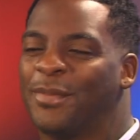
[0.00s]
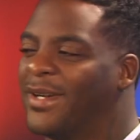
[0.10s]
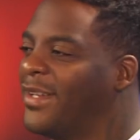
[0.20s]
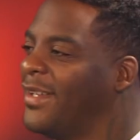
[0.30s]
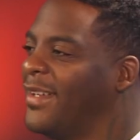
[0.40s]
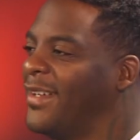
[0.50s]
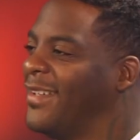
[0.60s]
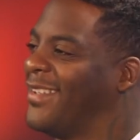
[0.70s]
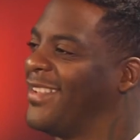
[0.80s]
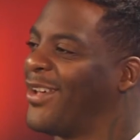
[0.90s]
but
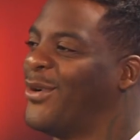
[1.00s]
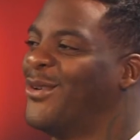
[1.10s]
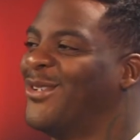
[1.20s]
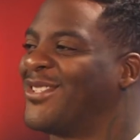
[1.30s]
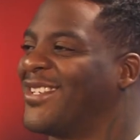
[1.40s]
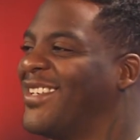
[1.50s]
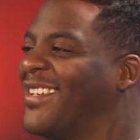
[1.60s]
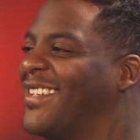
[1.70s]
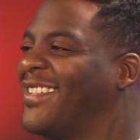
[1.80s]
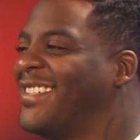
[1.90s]
those
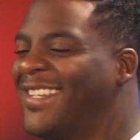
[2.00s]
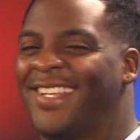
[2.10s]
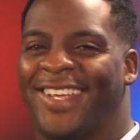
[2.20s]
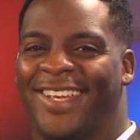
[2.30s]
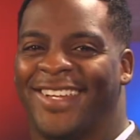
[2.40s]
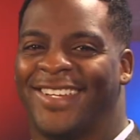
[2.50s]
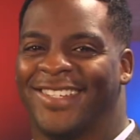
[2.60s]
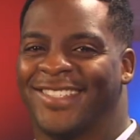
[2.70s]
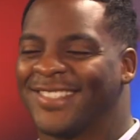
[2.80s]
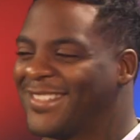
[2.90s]
are
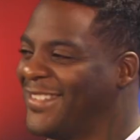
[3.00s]
hideous.